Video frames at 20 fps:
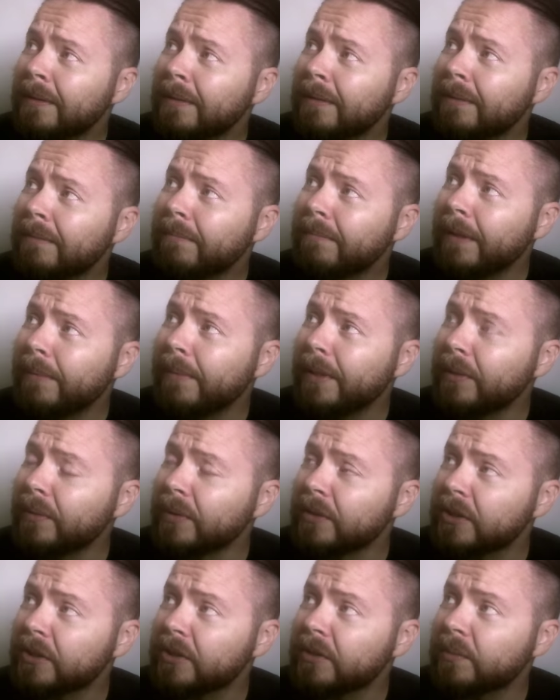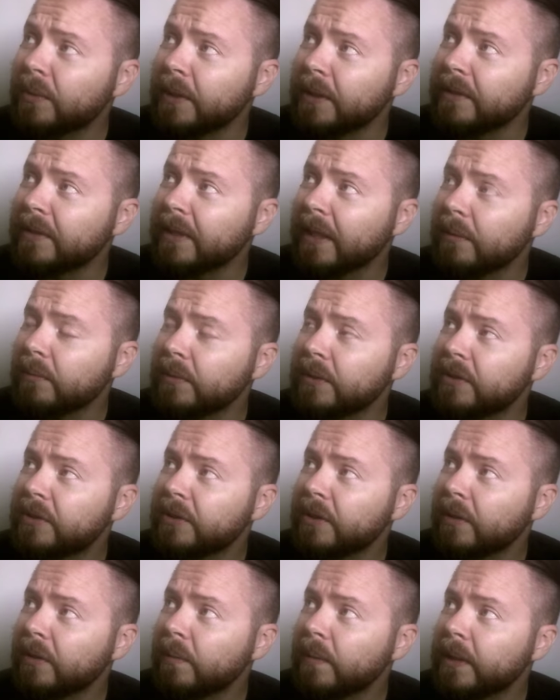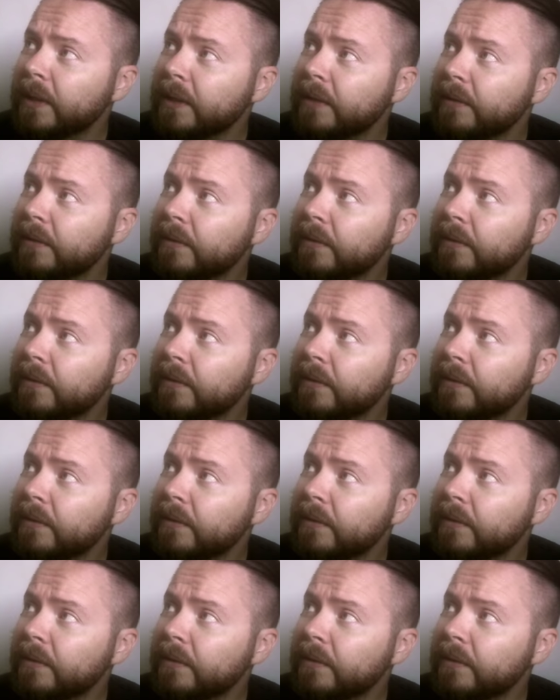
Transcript: maybe it was just one time with Snow White.